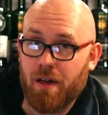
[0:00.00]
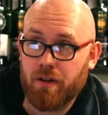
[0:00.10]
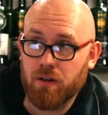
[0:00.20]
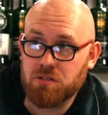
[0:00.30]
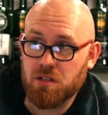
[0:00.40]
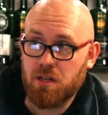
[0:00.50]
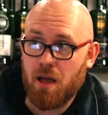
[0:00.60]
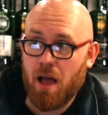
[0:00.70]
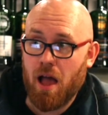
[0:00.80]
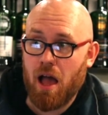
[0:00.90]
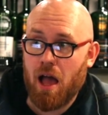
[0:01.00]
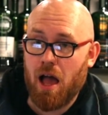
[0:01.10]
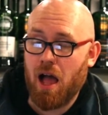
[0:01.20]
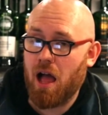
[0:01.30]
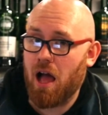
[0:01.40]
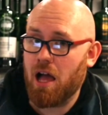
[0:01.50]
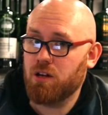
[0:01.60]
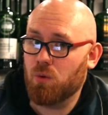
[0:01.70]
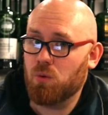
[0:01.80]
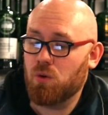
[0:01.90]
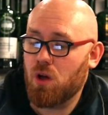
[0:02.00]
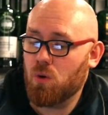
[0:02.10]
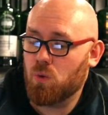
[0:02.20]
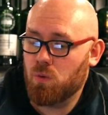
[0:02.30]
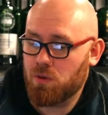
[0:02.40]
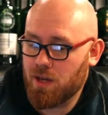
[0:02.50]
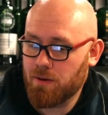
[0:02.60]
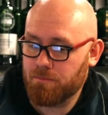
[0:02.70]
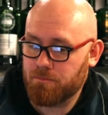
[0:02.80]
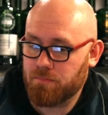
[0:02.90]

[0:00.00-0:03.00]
And honestly, I don't know yet,